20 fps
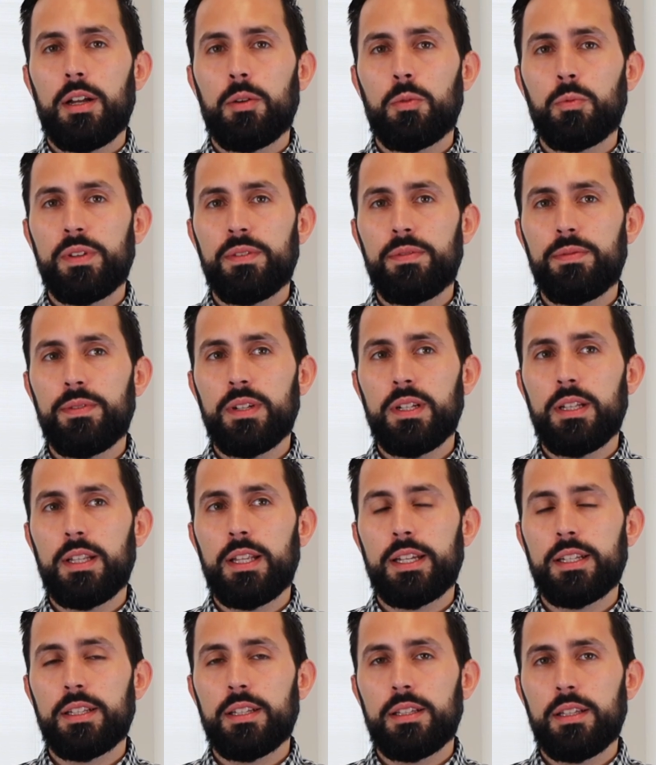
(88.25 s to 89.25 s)
we feel
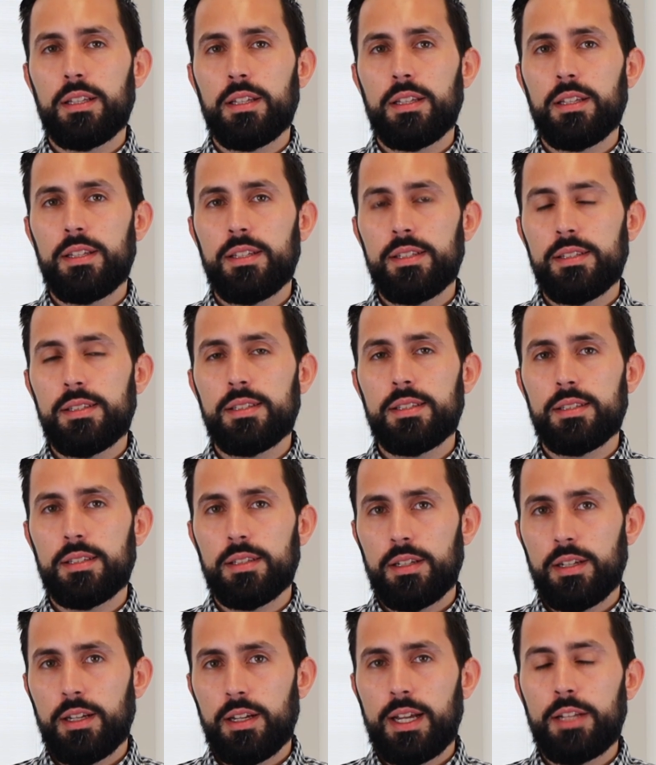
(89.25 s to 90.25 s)
like this
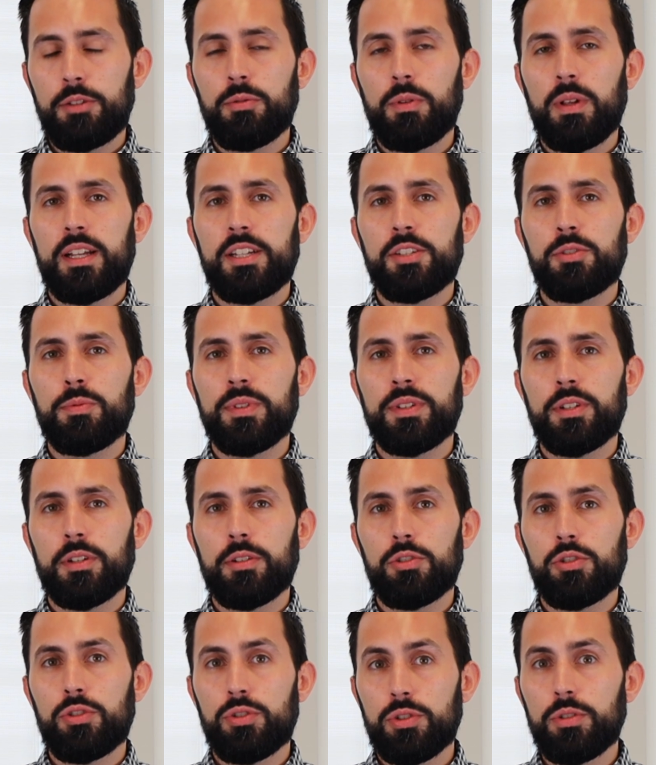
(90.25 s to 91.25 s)
annualized
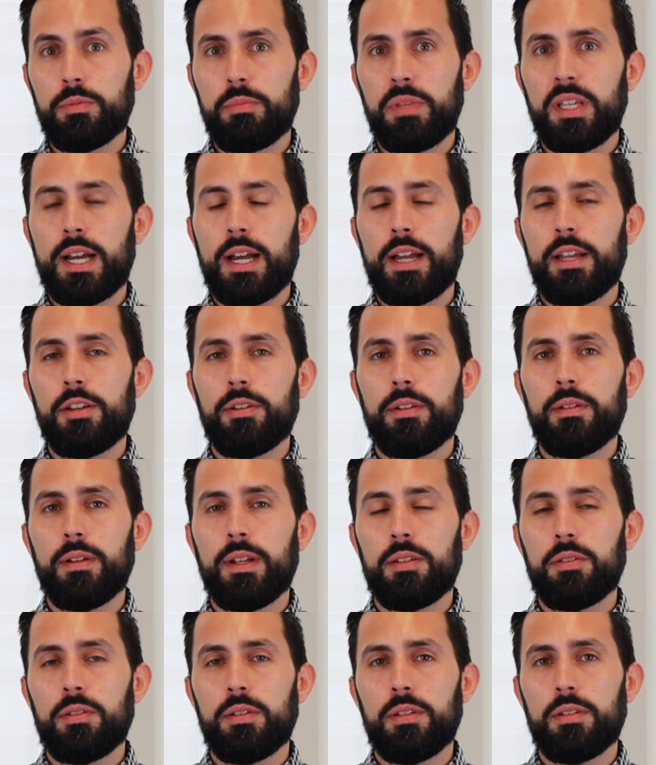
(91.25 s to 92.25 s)
return should be higher,
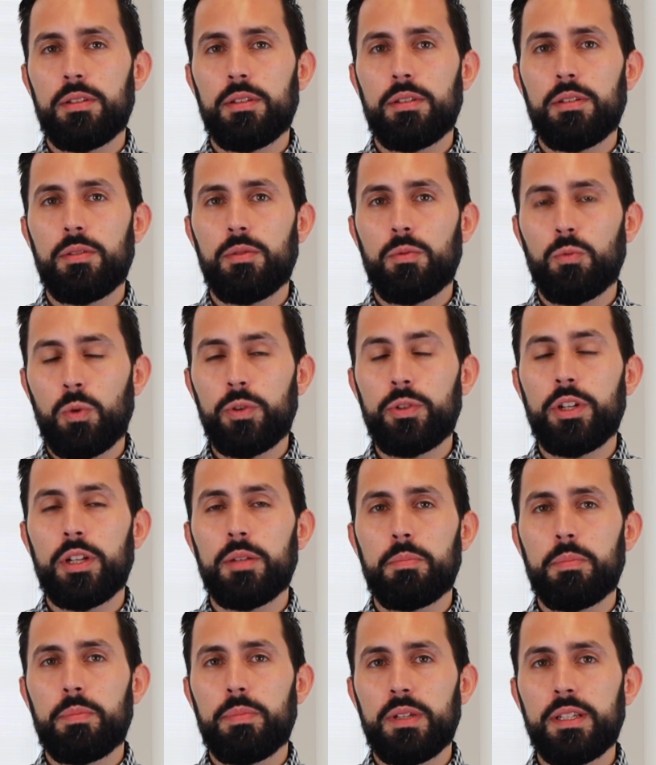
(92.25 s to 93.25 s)
and we're
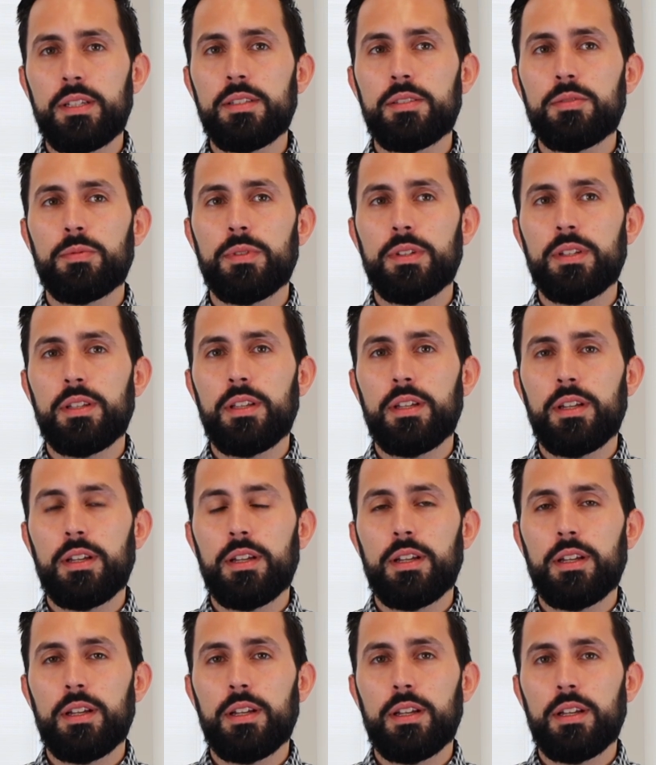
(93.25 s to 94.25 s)
not pleased with
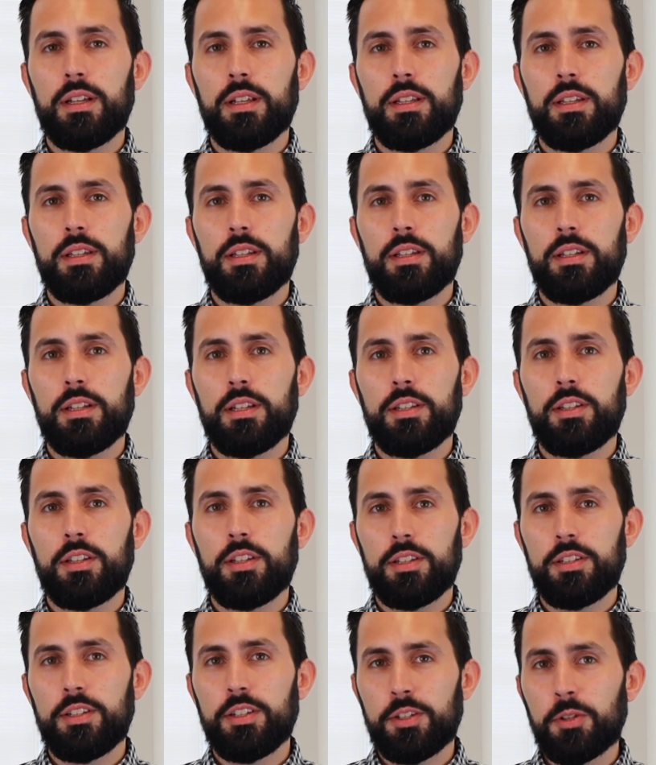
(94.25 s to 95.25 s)

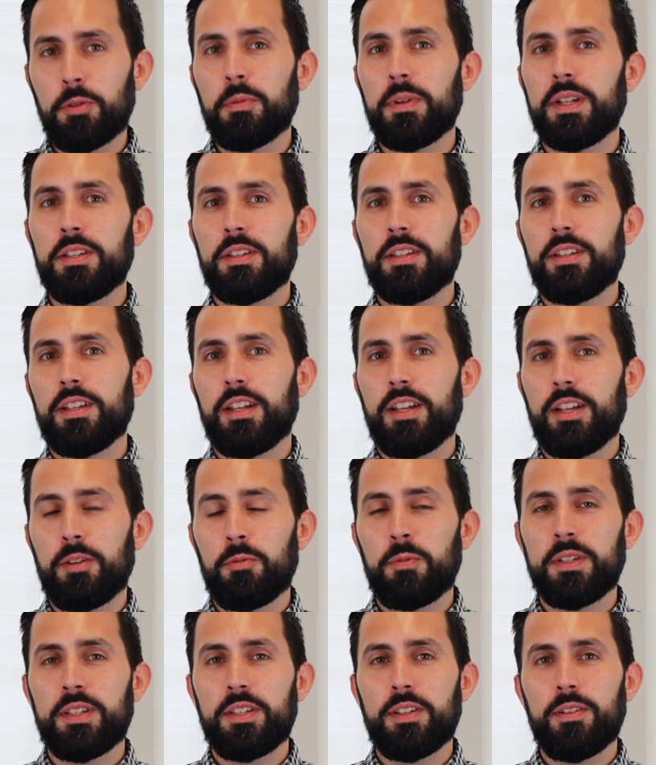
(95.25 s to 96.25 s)
the current
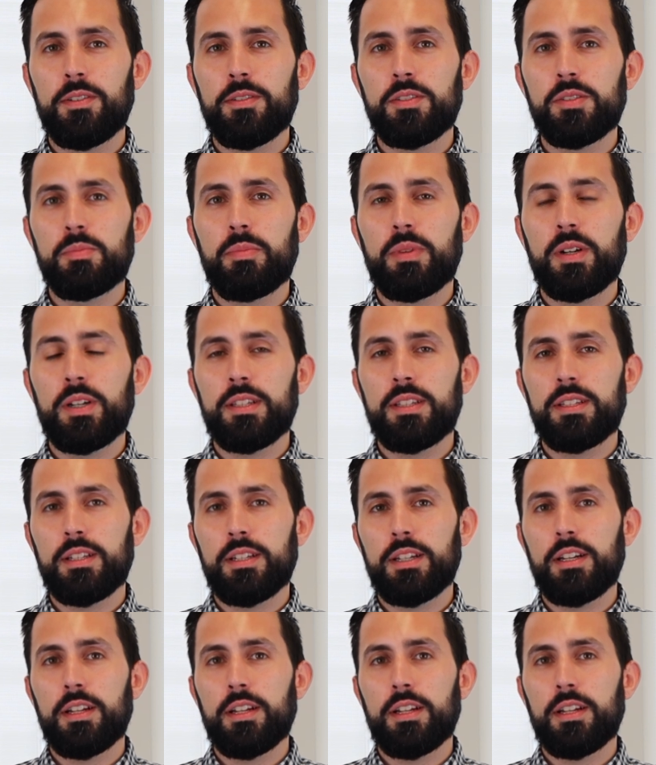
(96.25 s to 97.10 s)
returns, but